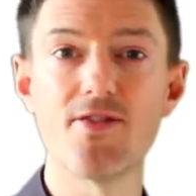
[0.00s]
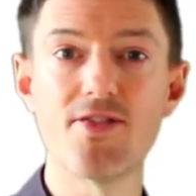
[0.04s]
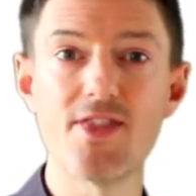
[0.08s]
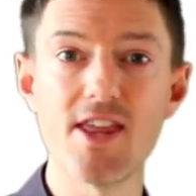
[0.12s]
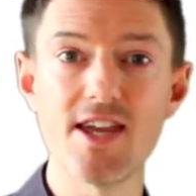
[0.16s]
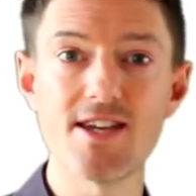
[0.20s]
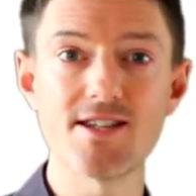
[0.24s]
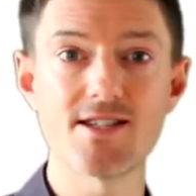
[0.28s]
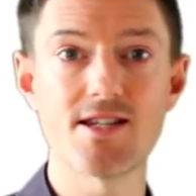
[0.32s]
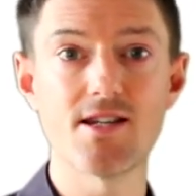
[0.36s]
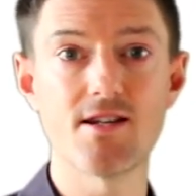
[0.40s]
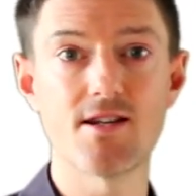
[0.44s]

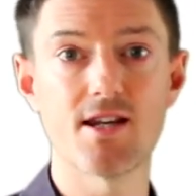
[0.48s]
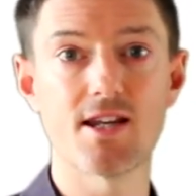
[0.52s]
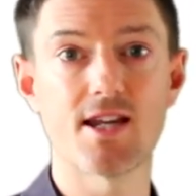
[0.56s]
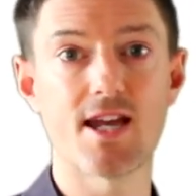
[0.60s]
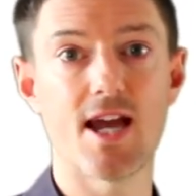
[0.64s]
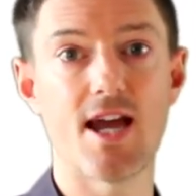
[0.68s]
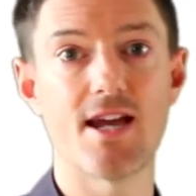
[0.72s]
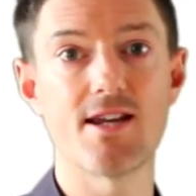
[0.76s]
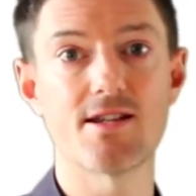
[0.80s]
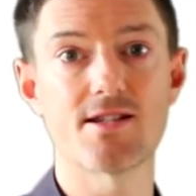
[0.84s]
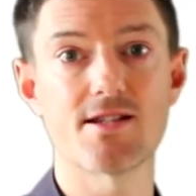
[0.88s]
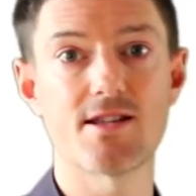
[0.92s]
this
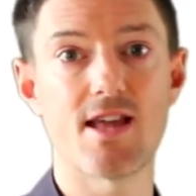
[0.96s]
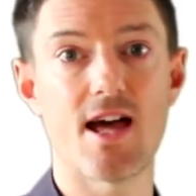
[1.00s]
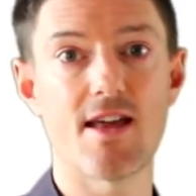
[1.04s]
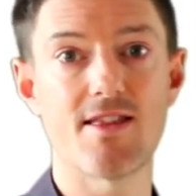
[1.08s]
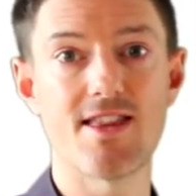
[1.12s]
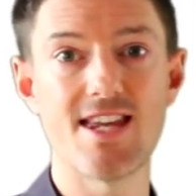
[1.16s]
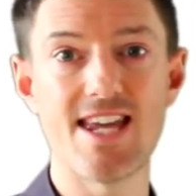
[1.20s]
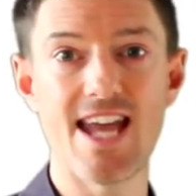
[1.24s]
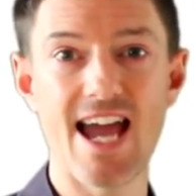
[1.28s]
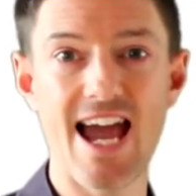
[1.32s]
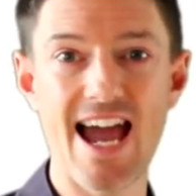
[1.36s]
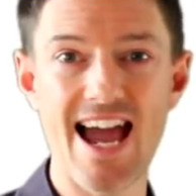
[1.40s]
indicates that
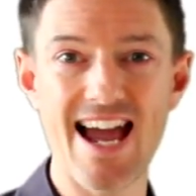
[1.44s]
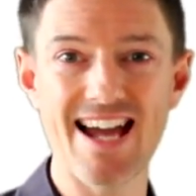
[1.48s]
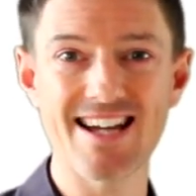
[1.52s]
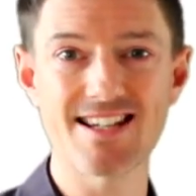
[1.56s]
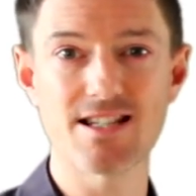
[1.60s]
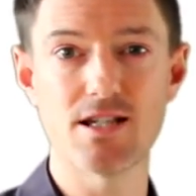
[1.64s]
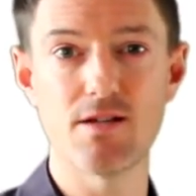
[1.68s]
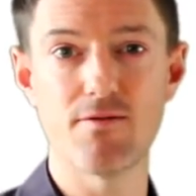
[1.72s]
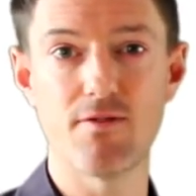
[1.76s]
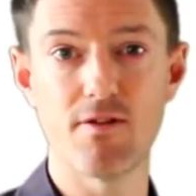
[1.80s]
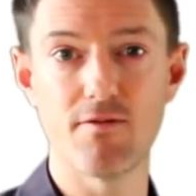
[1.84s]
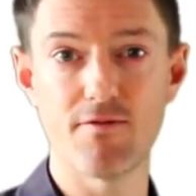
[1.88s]
the
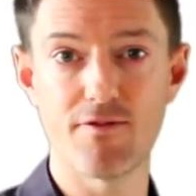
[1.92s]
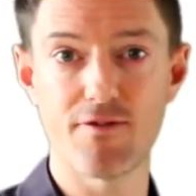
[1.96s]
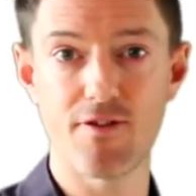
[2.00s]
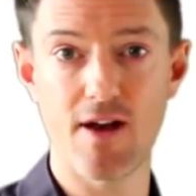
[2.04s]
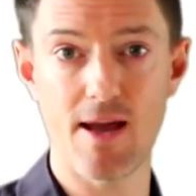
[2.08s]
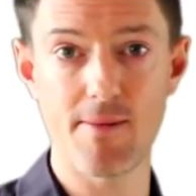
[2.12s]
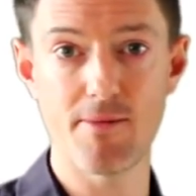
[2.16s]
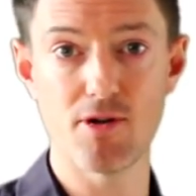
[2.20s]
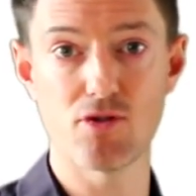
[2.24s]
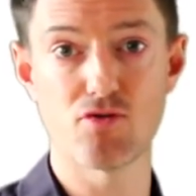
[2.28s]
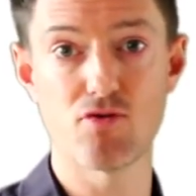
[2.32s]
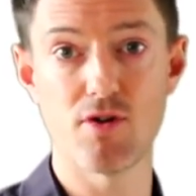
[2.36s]
active
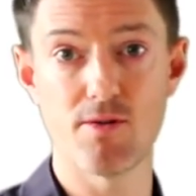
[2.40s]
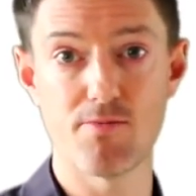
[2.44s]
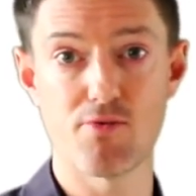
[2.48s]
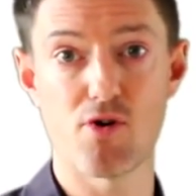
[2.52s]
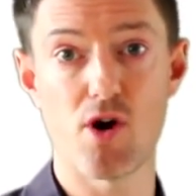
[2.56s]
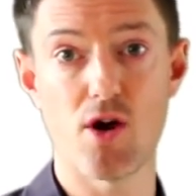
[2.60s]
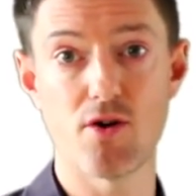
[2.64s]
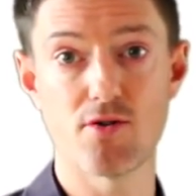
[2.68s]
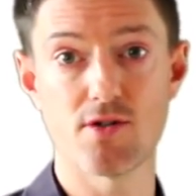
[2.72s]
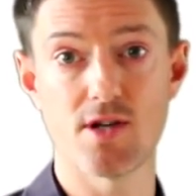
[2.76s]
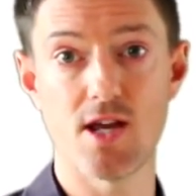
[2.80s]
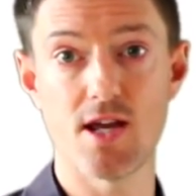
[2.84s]
inflammatory
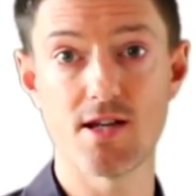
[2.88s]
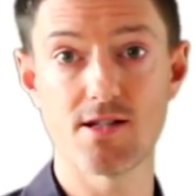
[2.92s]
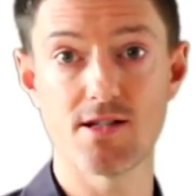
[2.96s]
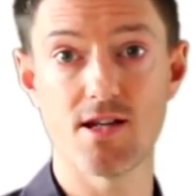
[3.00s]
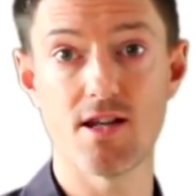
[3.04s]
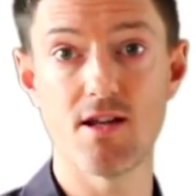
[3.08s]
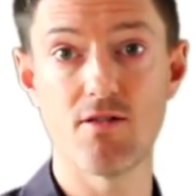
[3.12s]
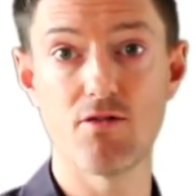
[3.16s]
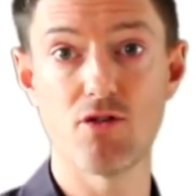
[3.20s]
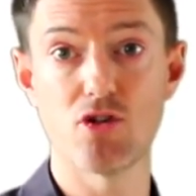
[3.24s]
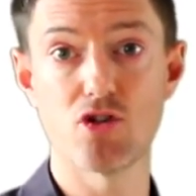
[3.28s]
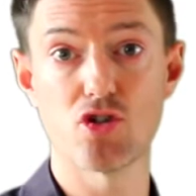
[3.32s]
process
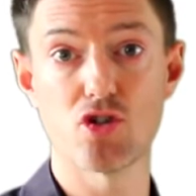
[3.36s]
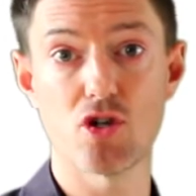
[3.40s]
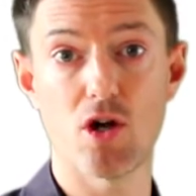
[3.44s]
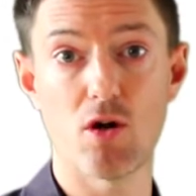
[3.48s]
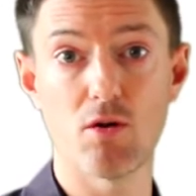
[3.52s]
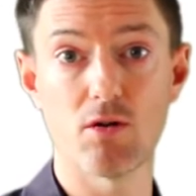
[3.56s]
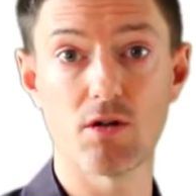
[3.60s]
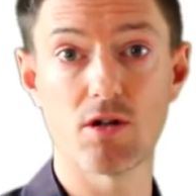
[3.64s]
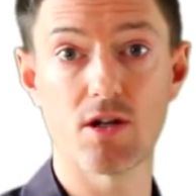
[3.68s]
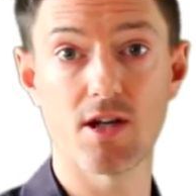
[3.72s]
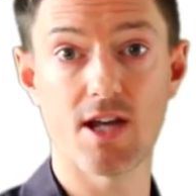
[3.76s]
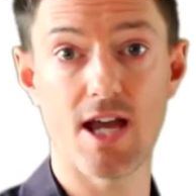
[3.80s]
in the
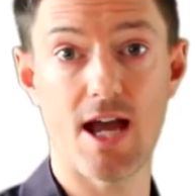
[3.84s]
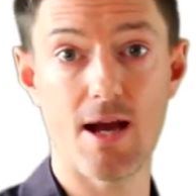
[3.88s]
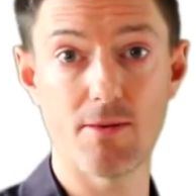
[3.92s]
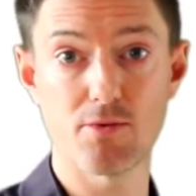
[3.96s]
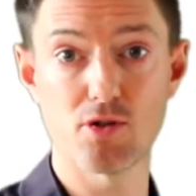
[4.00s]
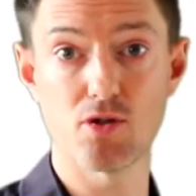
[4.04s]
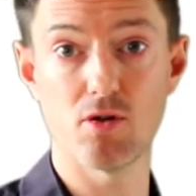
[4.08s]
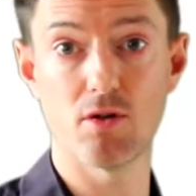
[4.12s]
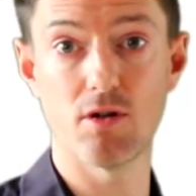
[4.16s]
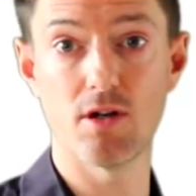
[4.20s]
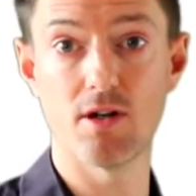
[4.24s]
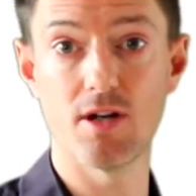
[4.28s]
shoulder
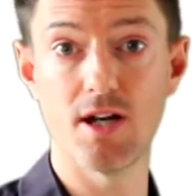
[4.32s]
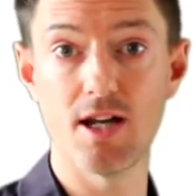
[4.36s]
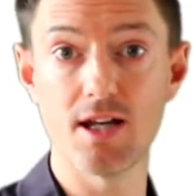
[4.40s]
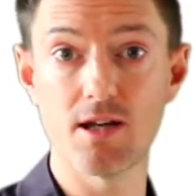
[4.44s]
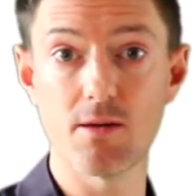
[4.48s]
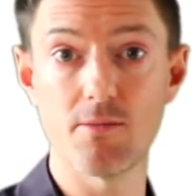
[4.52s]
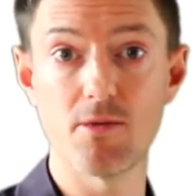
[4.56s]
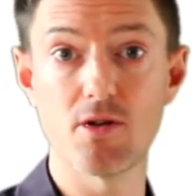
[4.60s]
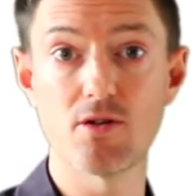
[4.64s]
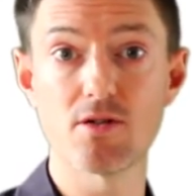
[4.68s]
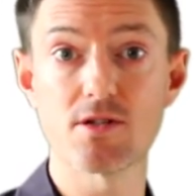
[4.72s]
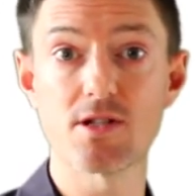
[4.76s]
capsule and
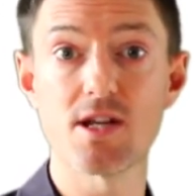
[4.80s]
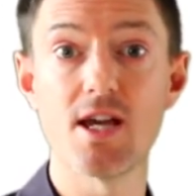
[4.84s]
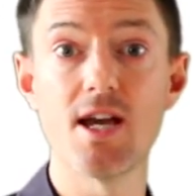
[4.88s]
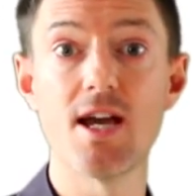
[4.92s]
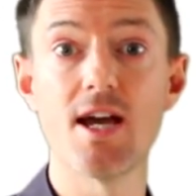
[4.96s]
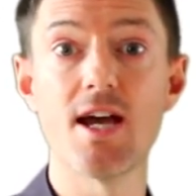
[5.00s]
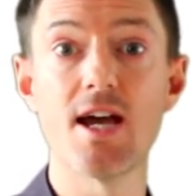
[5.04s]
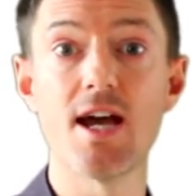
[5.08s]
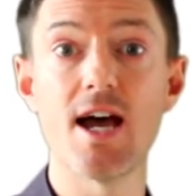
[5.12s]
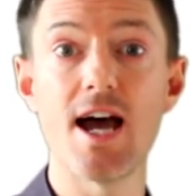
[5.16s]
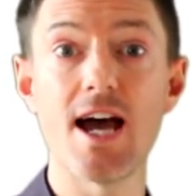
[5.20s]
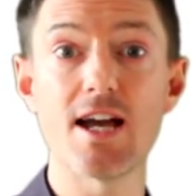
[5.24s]
ligaments
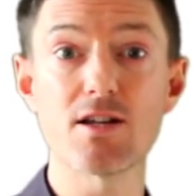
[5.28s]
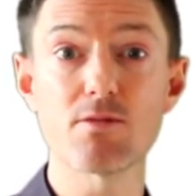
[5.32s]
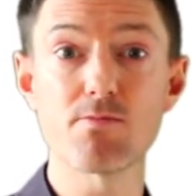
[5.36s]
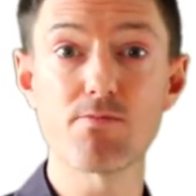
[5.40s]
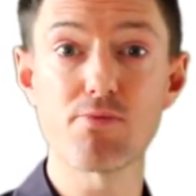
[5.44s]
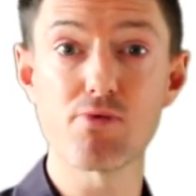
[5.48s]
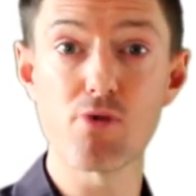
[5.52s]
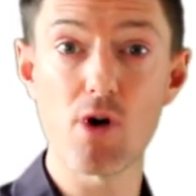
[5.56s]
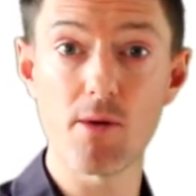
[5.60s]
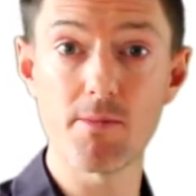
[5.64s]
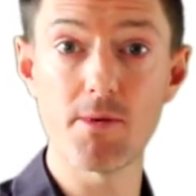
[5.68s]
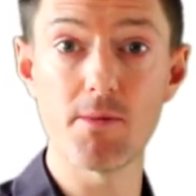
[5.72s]
has
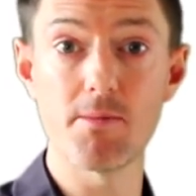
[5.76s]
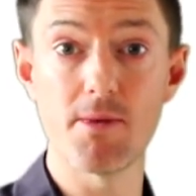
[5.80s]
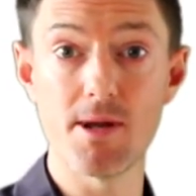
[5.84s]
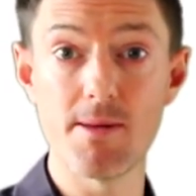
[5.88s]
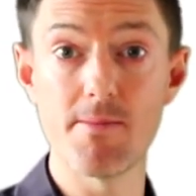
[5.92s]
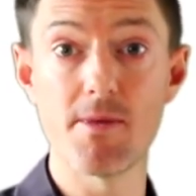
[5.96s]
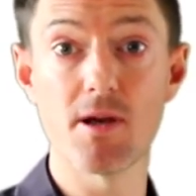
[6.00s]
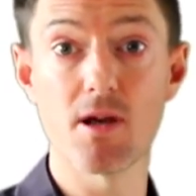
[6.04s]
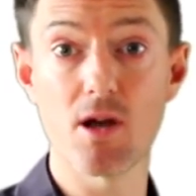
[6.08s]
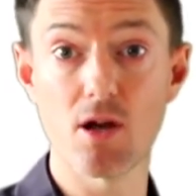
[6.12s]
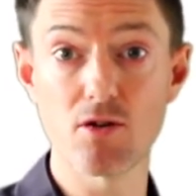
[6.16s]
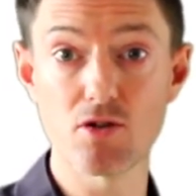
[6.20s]
probably
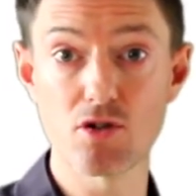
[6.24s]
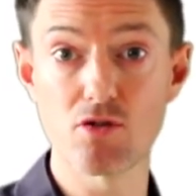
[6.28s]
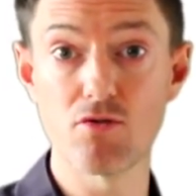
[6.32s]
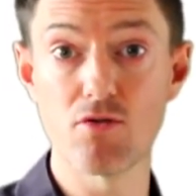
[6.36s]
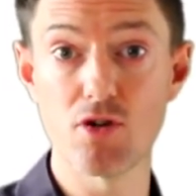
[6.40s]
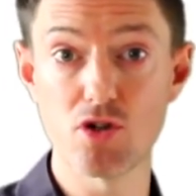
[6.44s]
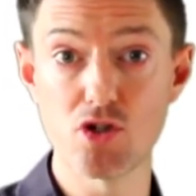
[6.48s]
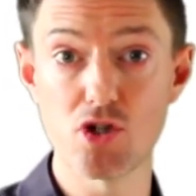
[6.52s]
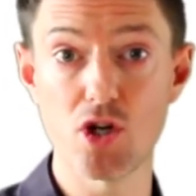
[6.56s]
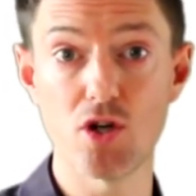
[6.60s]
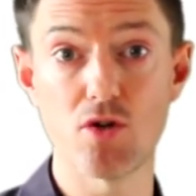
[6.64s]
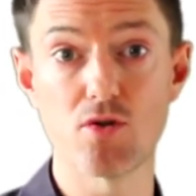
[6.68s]
begun to
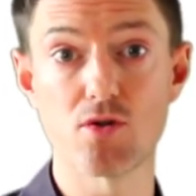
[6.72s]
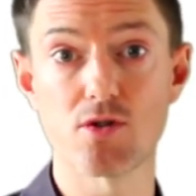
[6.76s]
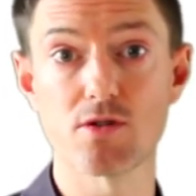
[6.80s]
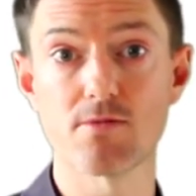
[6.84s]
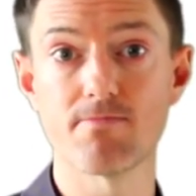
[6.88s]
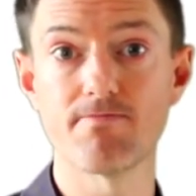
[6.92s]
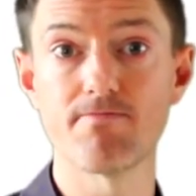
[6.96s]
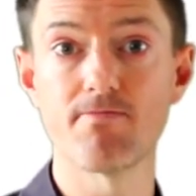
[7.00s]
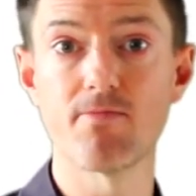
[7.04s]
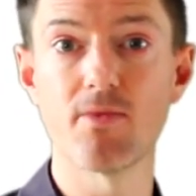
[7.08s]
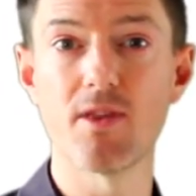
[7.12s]
reduce.